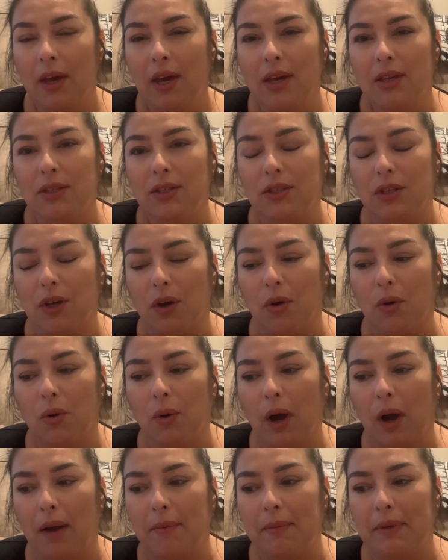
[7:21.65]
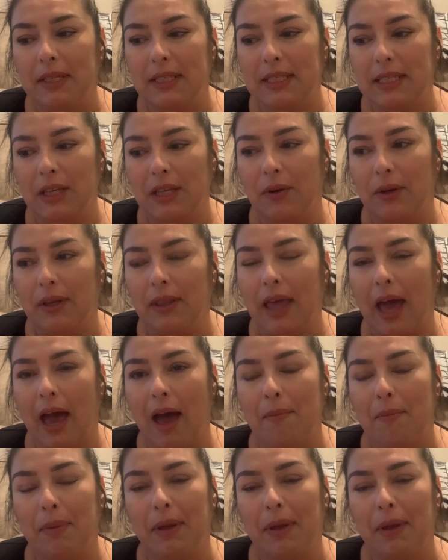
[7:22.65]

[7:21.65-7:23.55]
So I'm considering that,